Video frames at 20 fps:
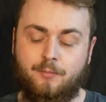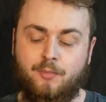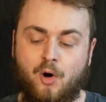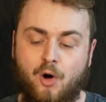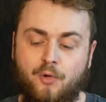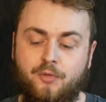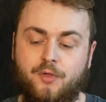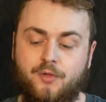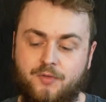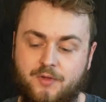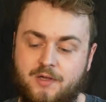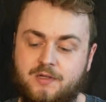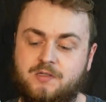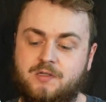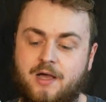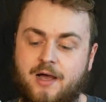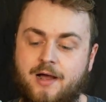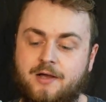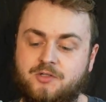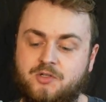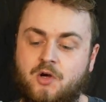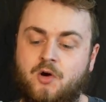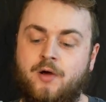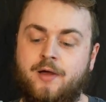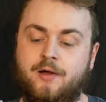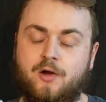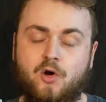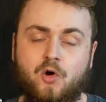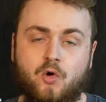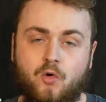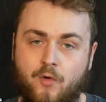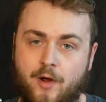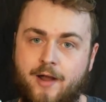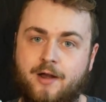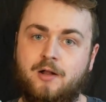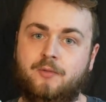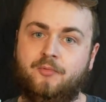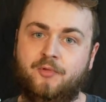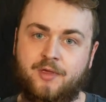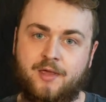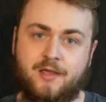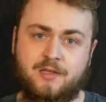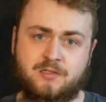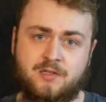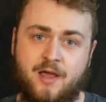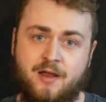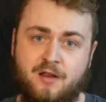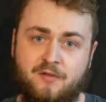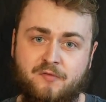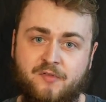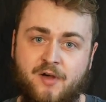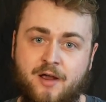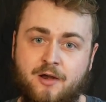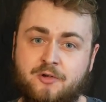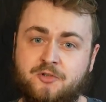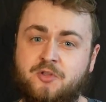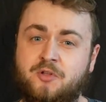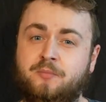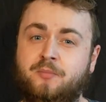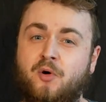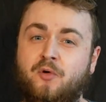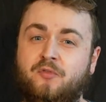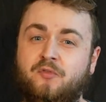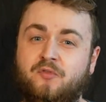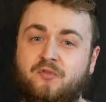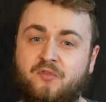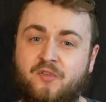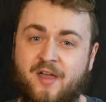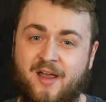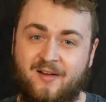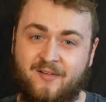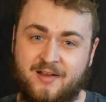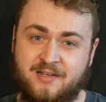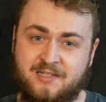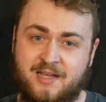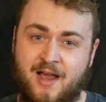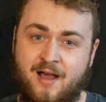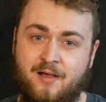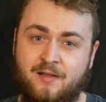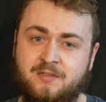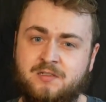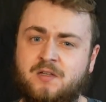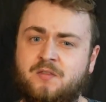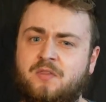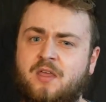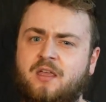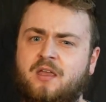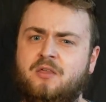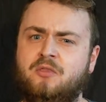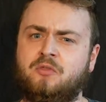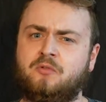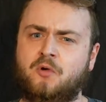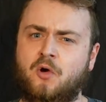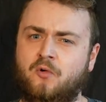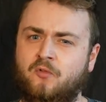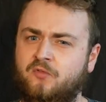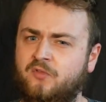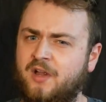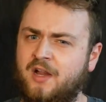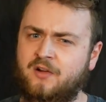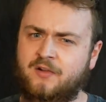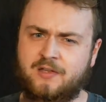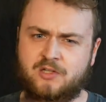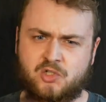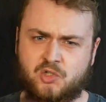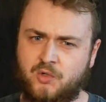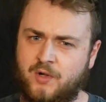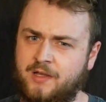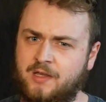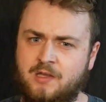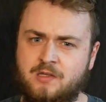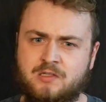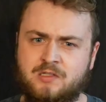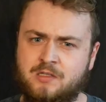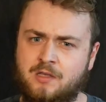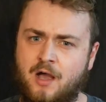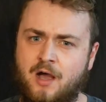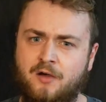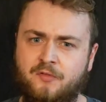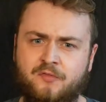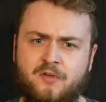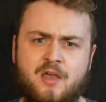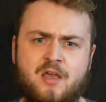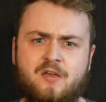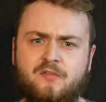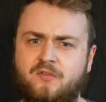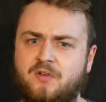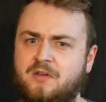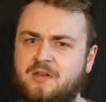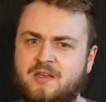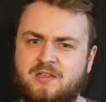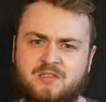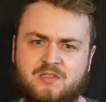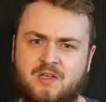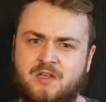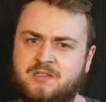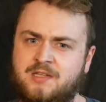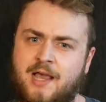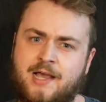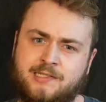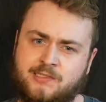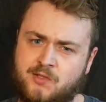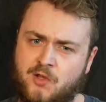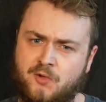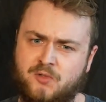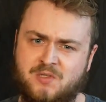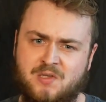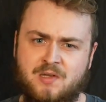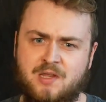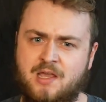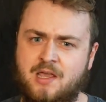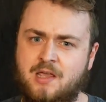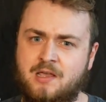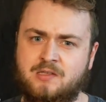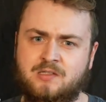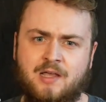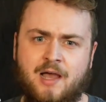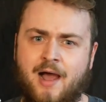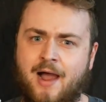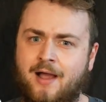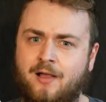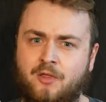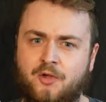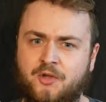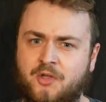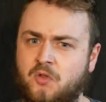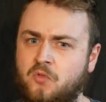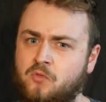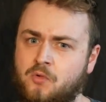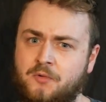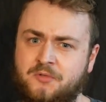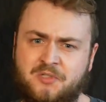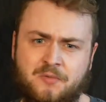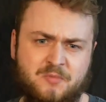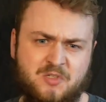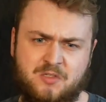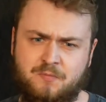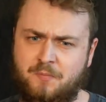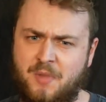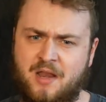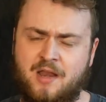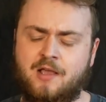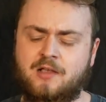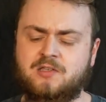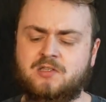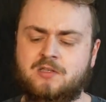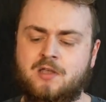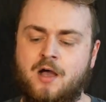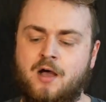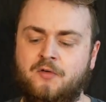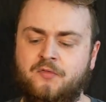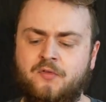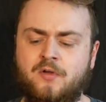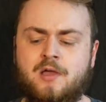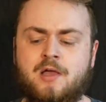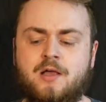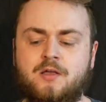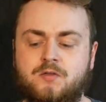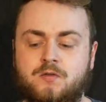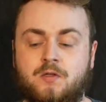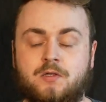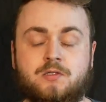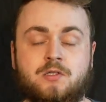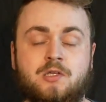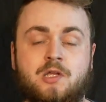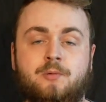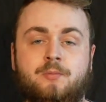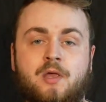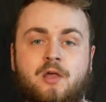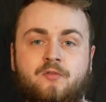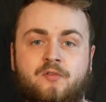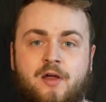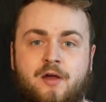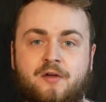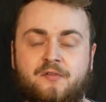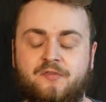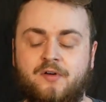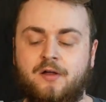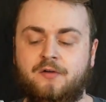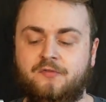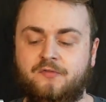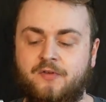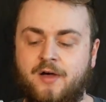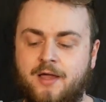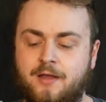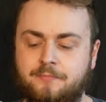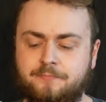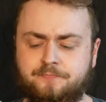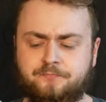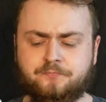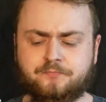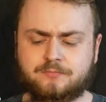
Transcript: Both of these guys are incredibly exciting fighters. They're both very talented. They can throw very tricky stuff. Vinicius has those knees. Kyler can throw some spinning stuff. So this is going to be a very fun fight.